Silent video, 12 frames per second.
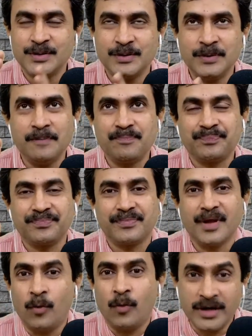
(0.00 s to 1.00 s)
So
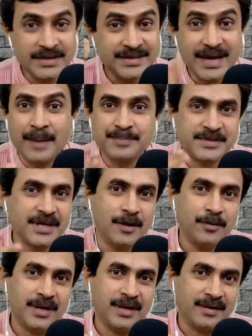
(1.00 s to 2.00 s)
what is
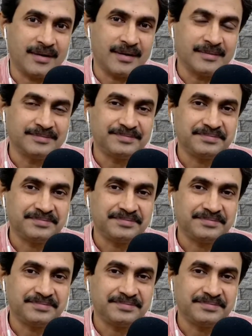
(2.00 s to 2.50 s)
absolute error?